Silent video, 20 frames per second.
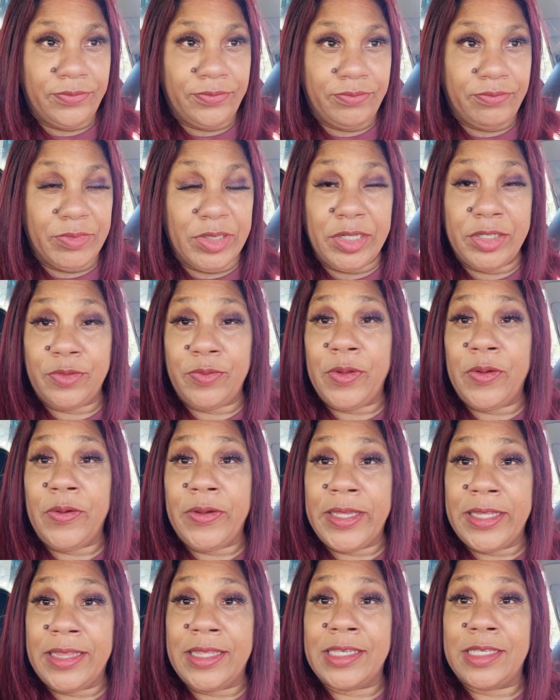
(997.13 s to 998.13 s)
because we're going
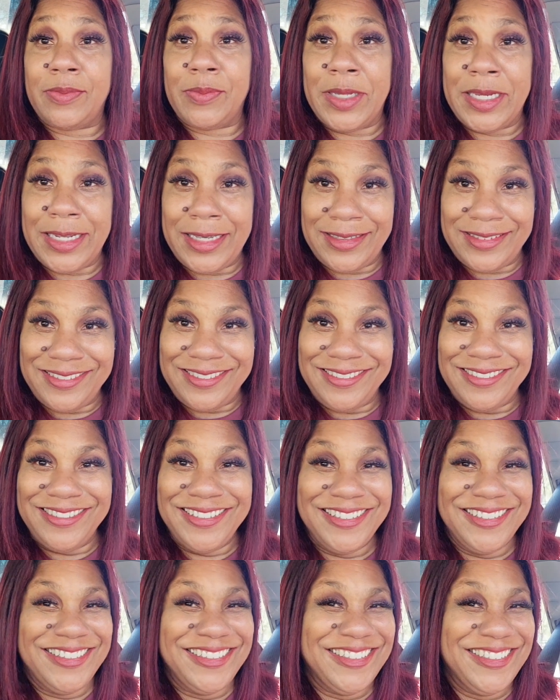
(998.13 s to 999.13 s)
to get this
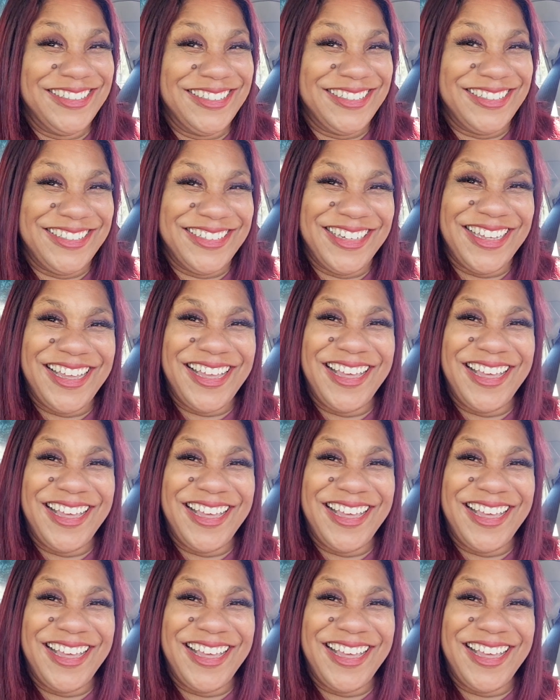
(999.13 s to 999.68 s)
money.